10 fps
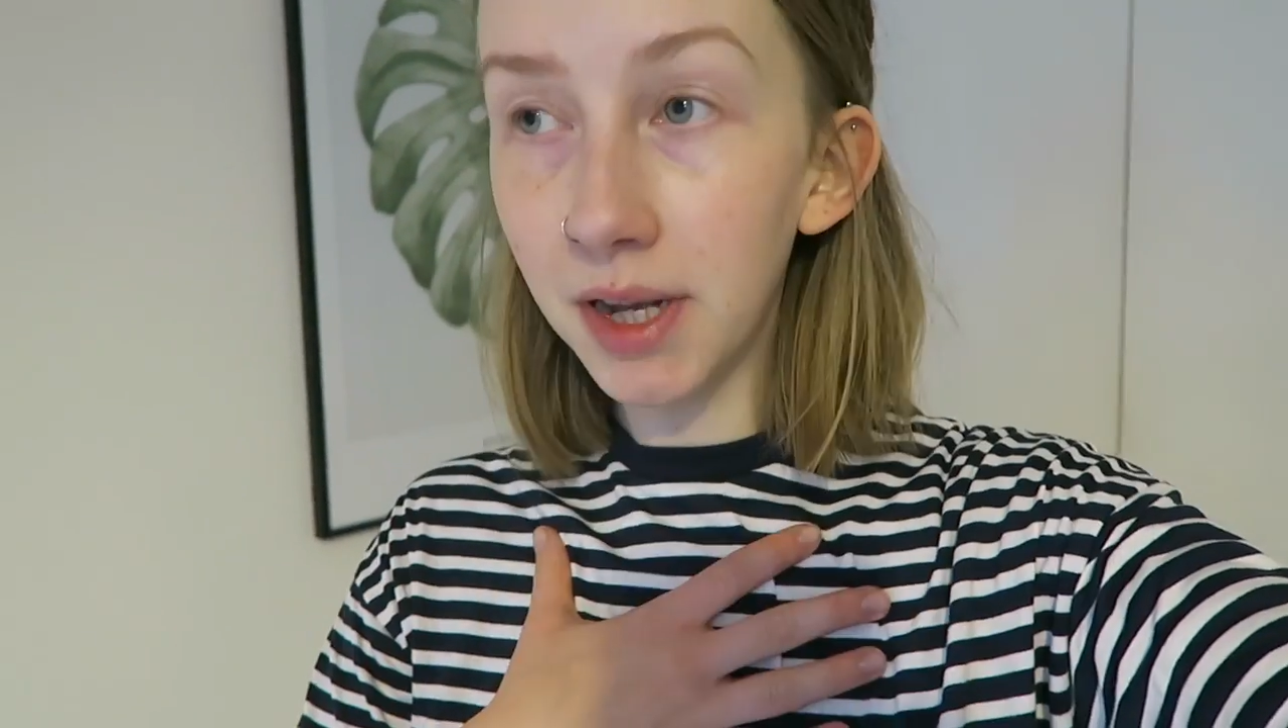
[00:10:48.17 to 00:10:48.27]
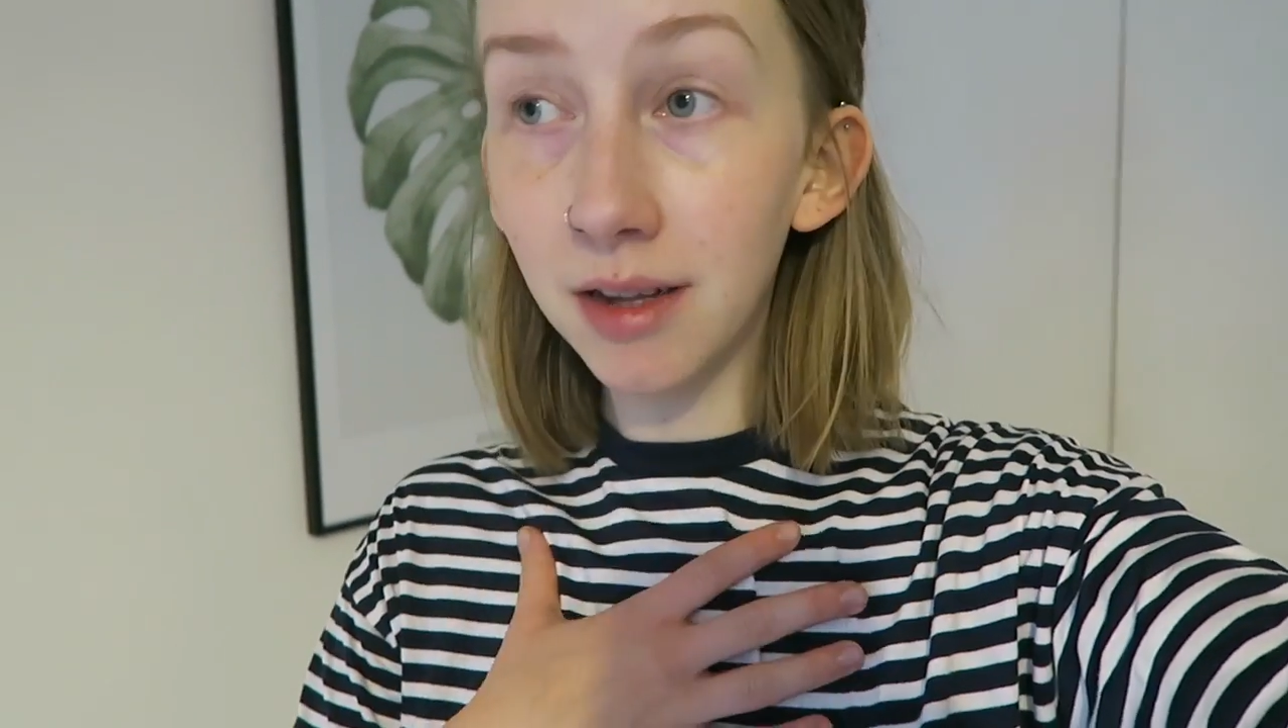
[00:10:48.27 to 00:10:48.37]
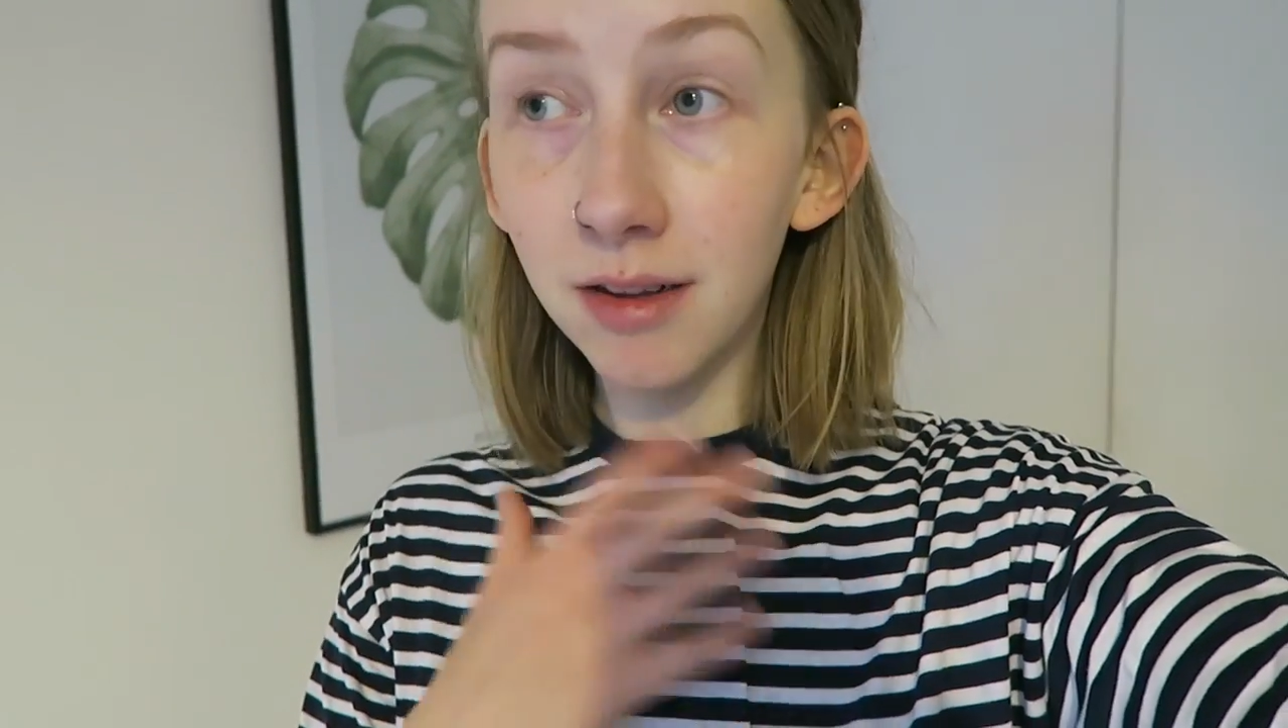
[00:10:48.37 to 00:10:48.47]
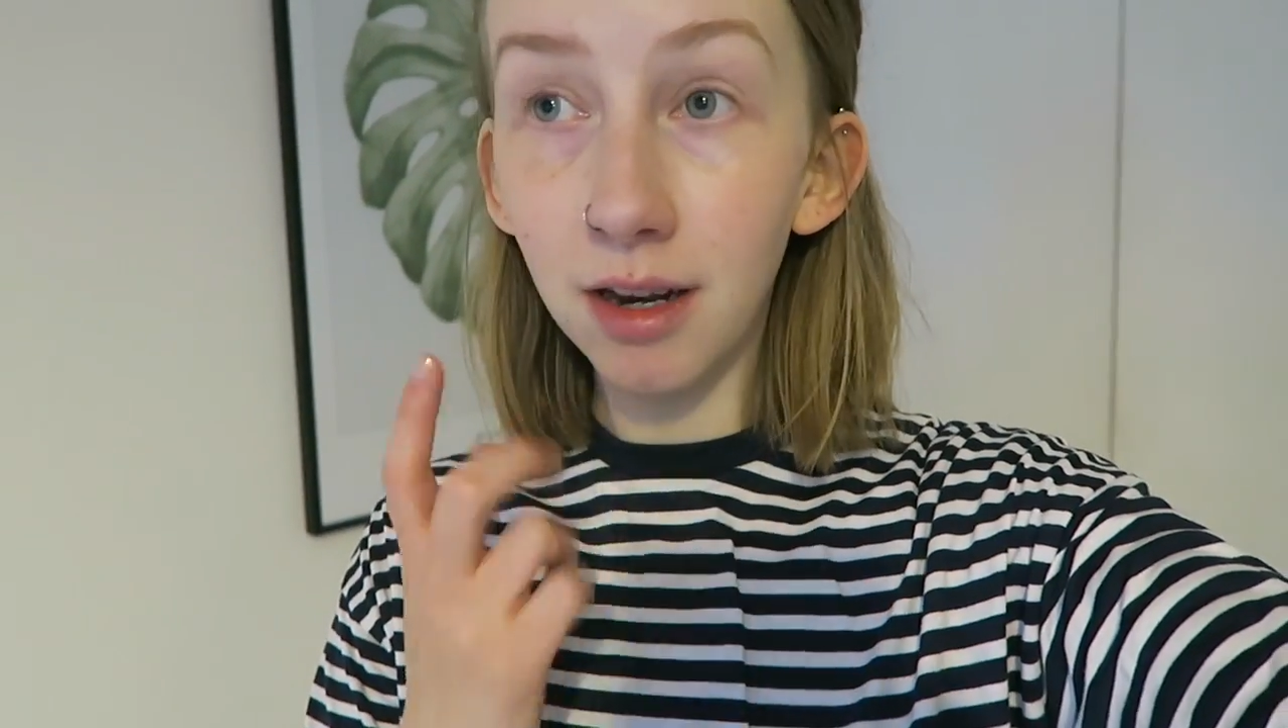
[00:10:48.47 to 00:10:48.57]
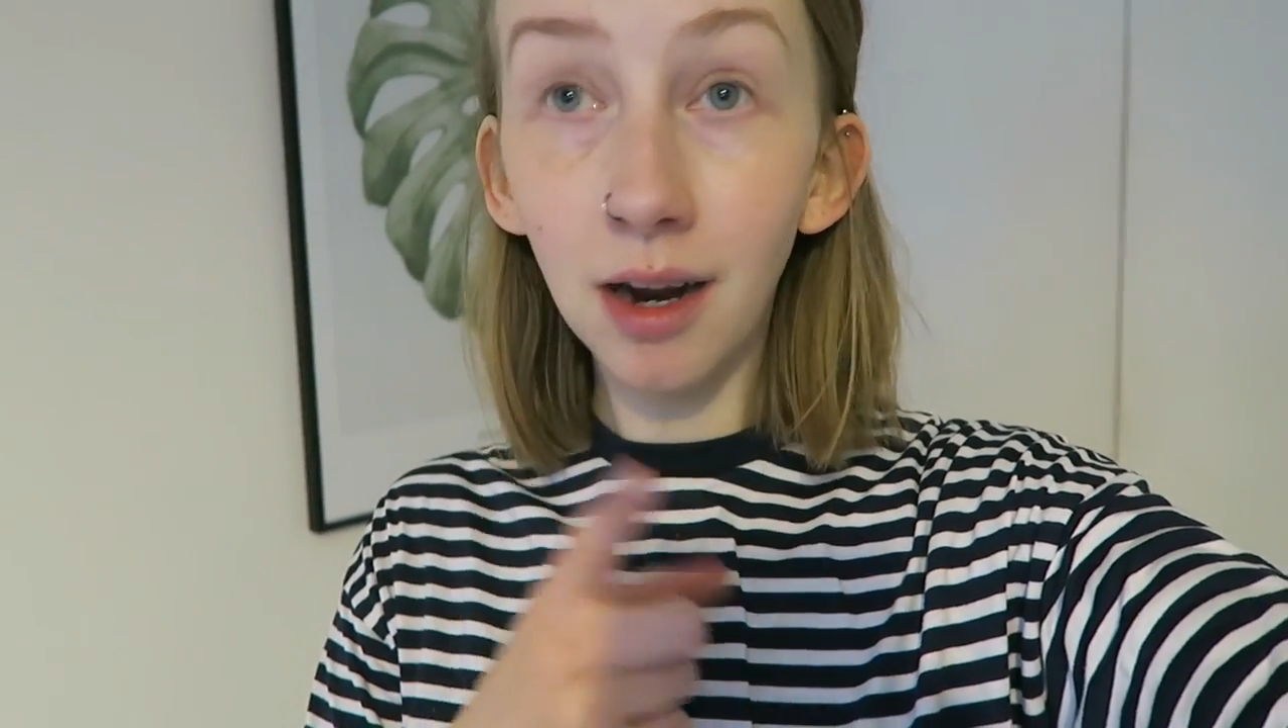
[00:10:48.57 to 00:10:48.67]

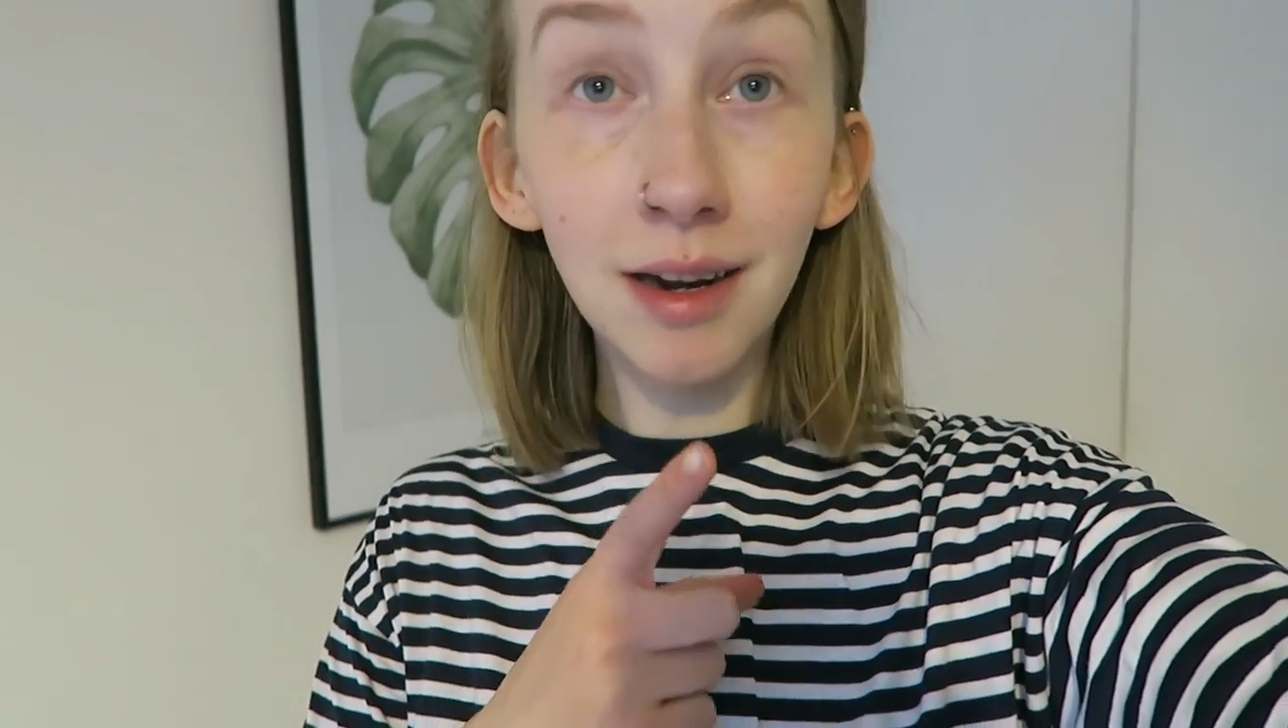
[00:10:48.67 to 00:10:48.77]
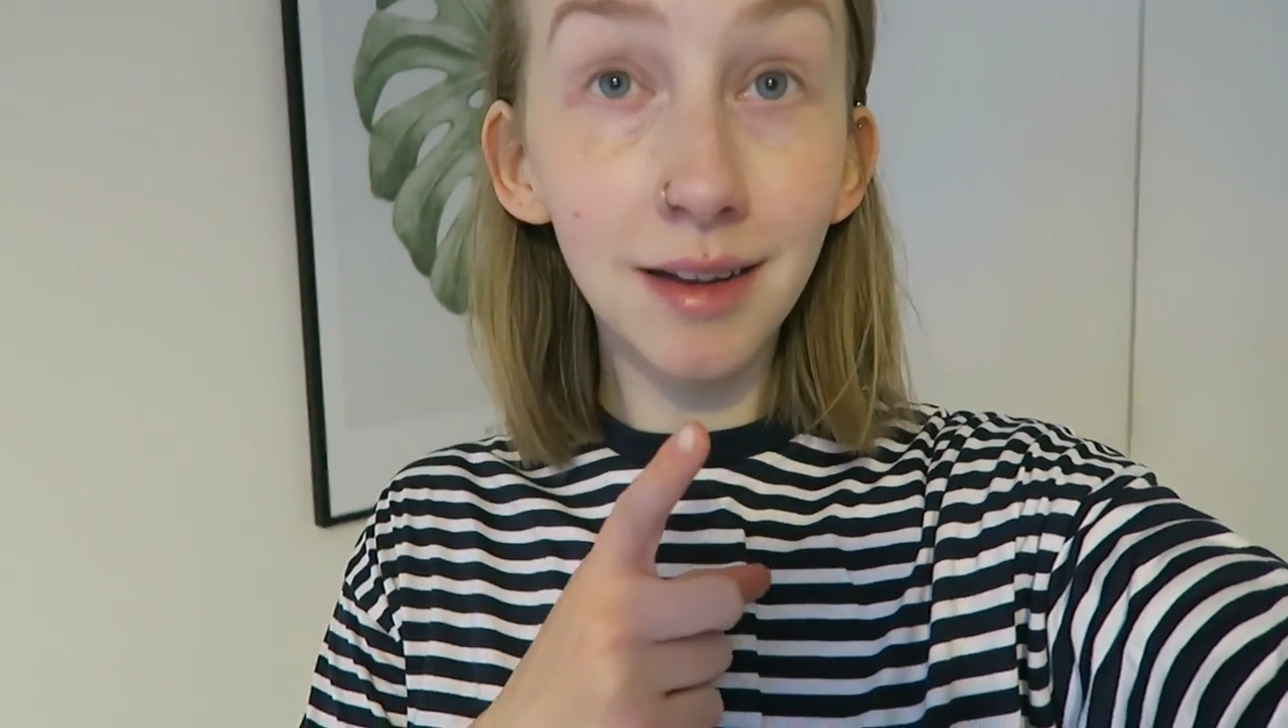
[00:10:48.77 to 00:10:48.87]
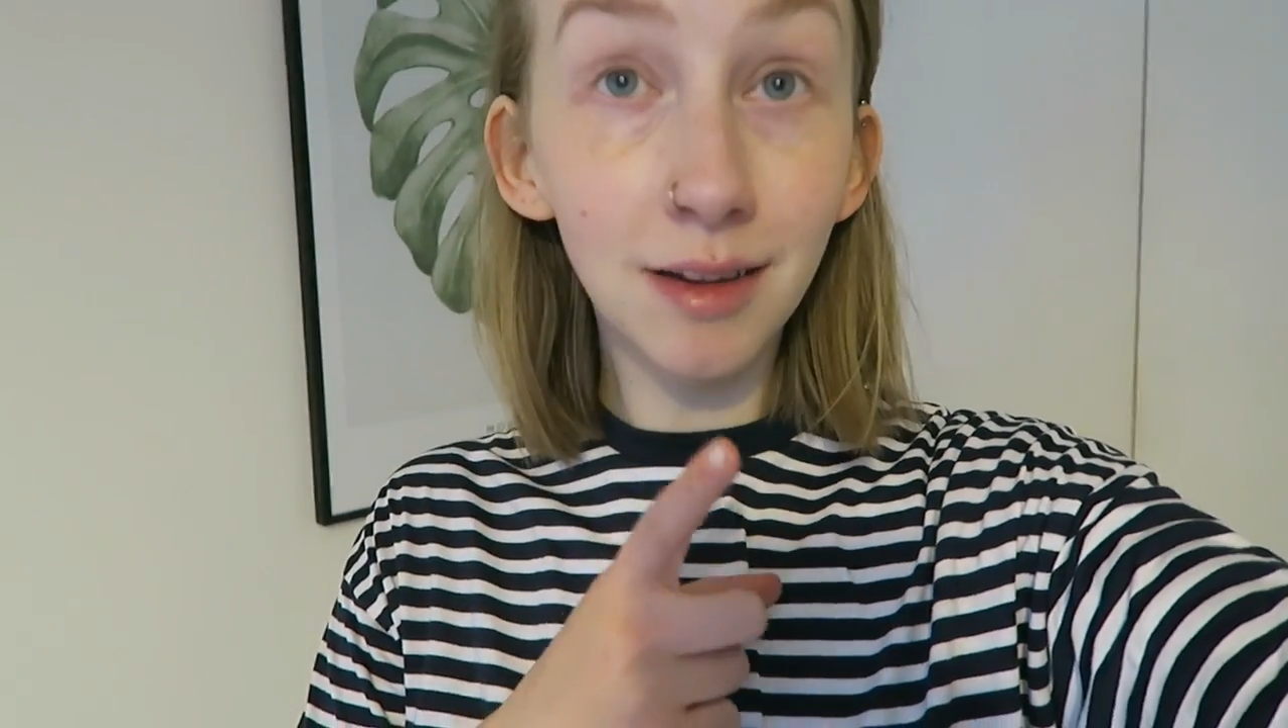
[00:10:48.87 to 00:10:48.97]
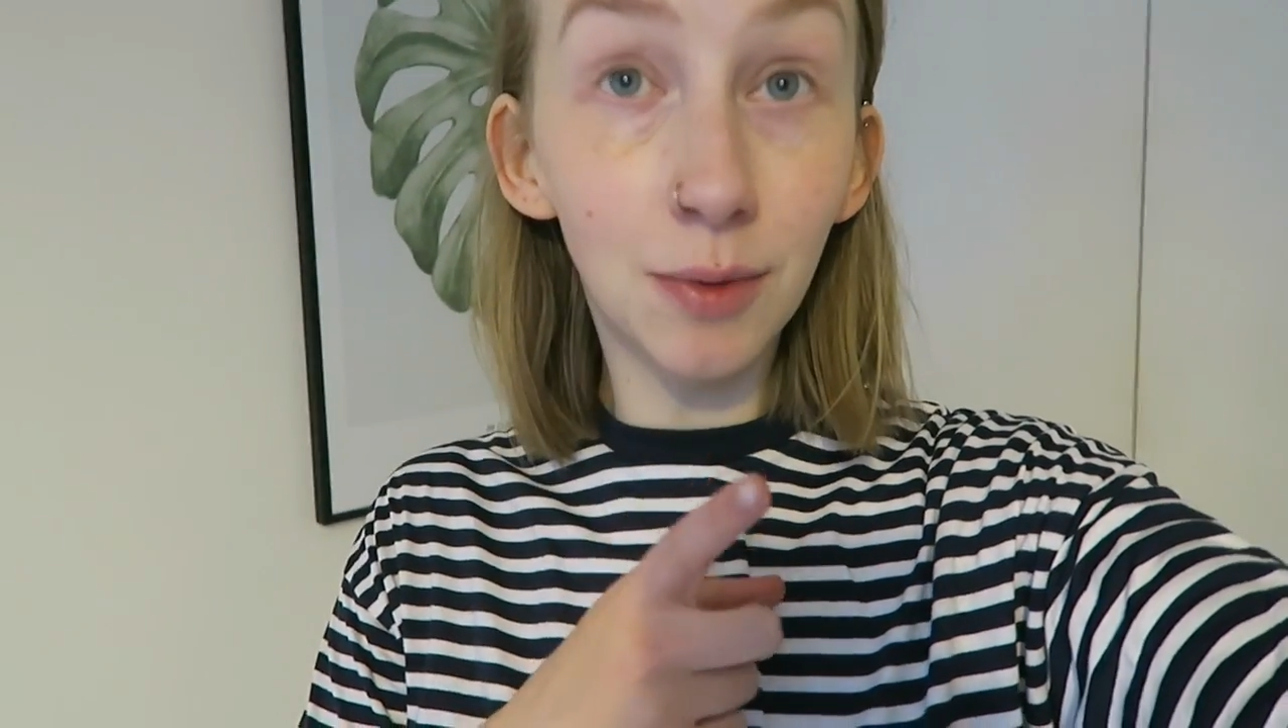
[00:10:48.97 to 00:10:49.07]
because Delilah's